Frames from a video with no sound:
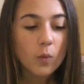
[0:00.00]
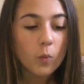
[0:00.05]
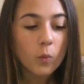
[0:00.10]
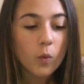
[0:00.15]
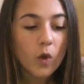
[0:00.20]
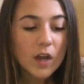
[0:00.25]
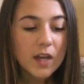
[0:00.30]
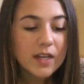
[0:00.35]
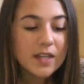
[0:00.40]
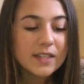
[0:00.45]

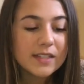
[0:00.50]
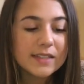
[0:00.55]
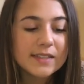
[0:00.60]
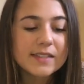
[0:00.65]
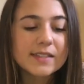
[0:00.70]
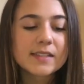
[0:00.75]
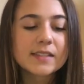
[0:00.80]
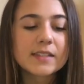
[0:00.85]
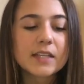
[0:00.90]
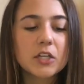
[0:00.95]
One
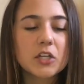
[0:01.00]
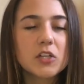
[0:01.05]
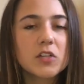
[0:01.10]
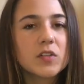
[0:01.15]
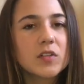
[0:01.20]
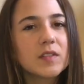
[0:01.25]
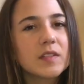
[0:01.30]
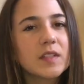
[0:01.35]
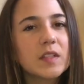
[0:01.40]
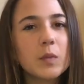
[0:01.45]
is
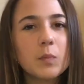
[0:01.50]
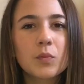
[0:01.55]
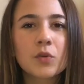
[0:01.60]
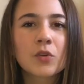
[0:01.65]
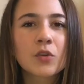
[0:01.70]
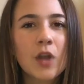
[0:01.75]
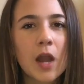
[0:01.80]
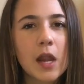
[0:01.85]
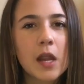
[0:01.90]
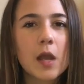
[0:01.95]
seriously
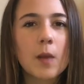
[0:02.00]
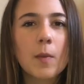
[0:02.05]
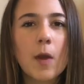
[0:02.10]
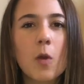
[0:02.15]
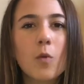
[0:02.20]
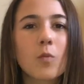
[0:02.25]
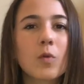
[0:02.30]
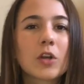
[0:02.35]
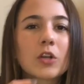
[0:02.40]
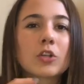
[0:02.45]
pray
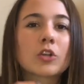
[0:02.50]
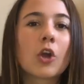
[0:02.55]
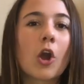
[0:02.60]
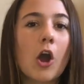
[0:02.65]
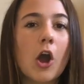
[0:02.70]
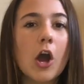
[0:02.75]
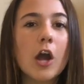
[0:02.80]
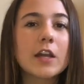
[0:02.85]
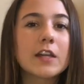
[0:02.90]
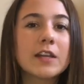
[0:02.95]
about where
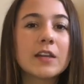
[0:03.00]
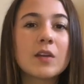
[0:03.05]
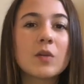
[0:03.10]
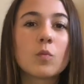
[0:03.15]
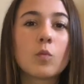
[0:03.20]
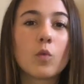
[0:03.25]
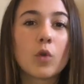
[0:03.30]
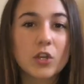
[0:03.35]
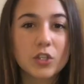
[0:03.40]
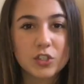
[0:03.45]
God
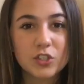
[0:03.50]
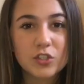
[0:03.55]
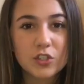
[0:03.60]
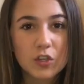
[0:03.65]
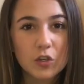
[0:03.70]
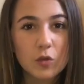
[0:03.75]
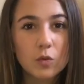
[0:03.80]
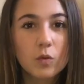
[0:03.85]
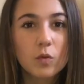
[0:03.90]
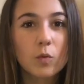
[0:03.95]
wants
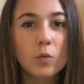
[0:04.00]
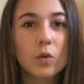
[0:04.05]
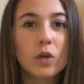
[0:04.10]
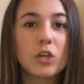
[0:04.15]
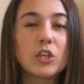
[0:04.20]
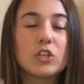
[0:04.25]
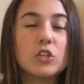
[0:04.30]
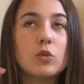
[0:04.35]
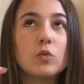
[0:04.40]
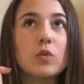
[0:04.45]
you,
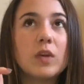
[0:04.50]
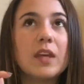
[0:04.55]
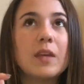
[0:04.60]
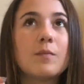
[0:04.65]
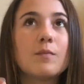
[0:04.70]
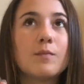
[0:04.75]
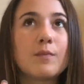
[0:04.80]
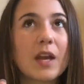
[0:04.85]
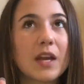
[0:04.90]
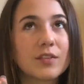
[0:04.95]
where you
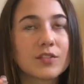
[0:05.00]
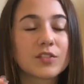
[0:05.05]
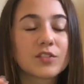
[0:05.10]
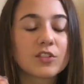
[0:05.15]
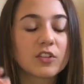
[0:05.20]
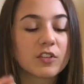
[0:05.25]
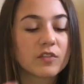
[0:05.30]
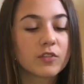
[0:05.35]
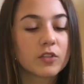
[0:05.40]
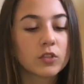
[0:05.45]
can best
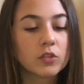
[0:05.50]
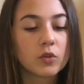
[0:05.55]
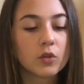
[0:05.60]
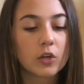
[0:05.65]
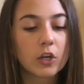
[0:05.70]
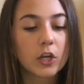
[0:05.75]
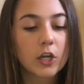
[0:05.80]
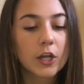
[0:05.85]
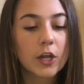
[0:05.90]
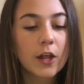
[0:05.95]
serve the
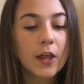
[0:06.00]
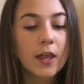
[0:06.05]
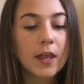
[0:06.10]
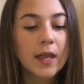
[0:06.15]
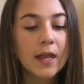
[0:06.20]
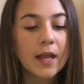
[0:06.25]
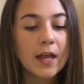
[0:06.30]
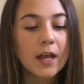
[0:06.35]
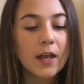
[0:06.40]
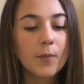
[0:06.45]
Lord.
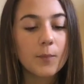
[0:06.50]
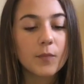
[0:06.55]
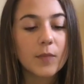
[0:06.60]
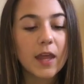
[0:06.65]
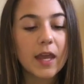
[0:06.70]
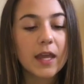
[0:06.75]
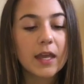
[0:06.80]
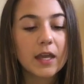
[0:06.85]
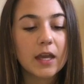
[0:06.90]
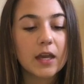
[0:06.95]

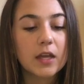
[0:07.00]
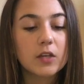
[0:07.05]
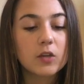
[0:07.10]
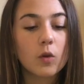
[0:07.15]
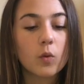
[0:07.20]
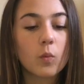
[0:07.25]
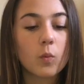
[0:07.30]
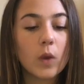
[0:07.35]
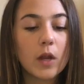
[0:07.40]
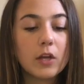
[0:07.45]
And
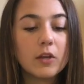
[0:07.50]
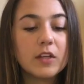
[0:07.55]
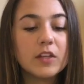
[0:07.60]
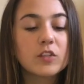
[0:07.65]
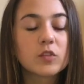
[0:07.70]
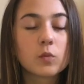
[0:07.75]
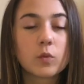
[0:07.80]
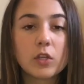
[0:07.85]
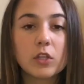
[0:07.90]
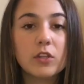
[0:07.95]
where
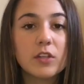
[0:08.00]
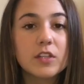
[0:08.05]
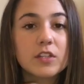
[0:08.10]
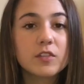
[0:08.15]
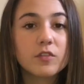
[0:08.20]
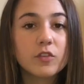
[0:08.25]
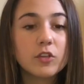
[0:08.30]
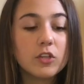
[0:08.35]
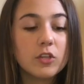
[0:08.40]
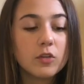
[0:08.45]
His will
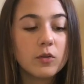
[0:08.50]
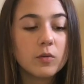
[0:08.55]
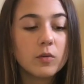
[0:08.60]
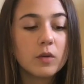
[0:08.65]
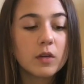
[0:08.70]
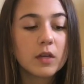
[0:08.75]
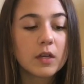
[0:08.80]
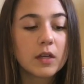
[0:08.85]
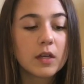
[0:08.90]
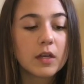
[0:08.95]
is for
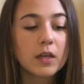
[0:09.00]
you